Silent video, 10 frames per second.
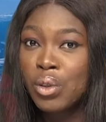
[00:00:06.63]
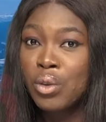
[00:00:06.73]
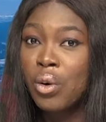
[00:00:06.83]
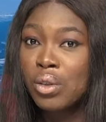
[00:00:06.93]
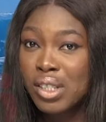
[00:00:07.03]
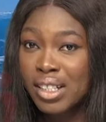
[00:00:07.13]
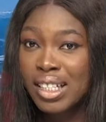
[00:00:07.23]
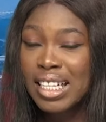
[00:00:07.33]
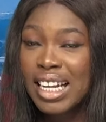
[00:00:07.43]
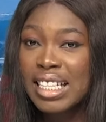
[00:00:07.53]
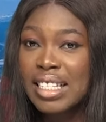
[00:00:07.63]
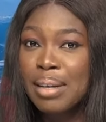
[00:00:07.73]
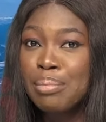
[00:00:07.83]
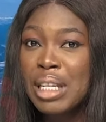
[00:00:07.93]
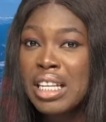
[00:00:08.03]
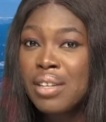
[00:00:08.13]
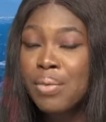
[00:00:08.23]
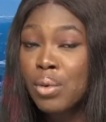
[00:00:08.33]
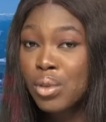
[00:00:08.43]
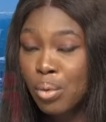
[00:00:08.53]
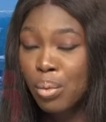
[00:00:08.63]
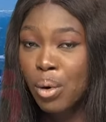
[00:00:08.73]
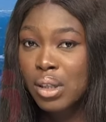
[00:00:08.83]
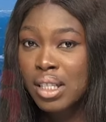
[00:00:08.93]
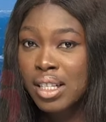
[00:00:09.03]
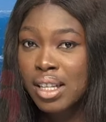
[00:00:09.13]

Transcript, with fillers: unturned in their bid for support.